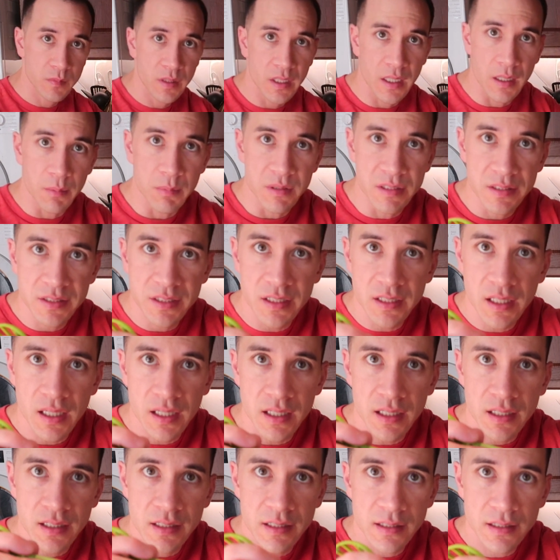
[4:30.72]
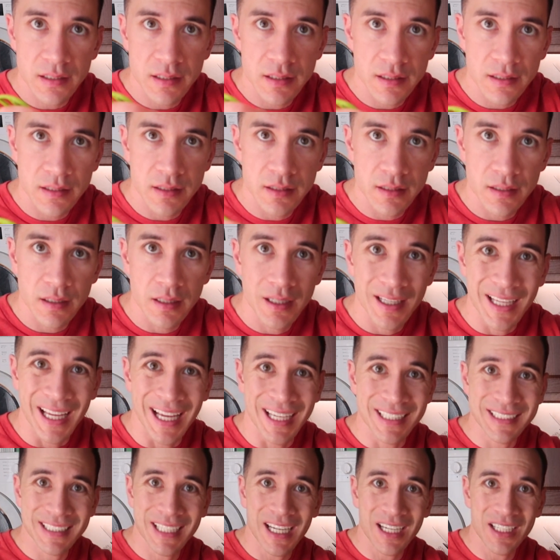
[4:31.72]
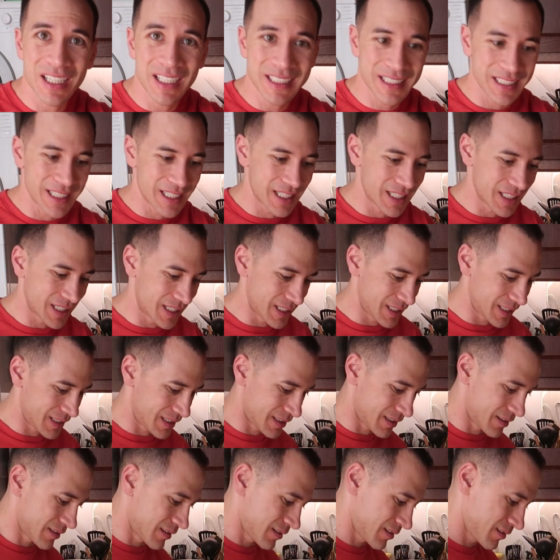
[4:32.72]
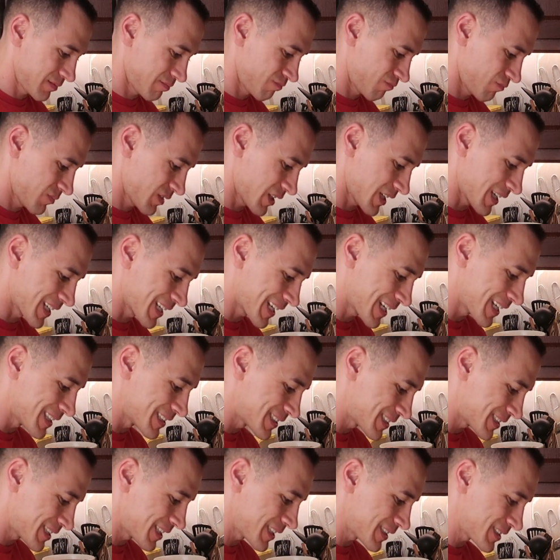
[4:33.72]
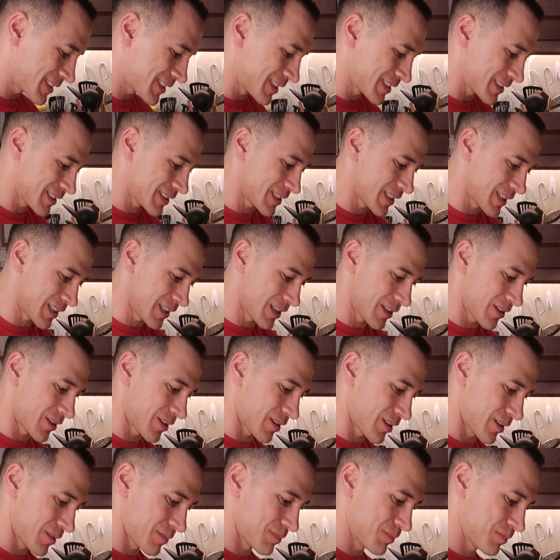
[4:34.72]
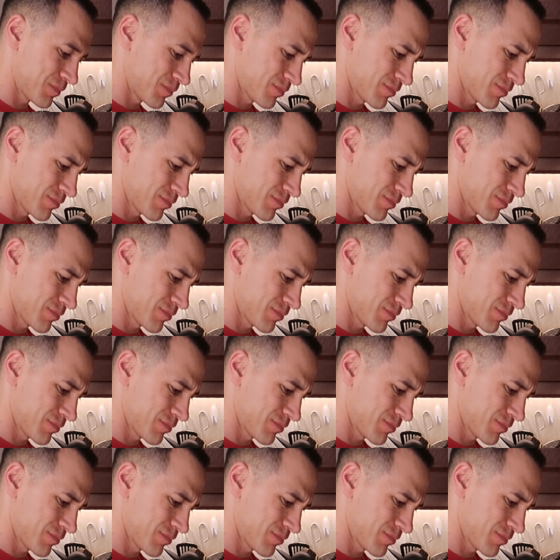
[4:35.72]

Yeah, but you see that? That's kind of like the consistency, or you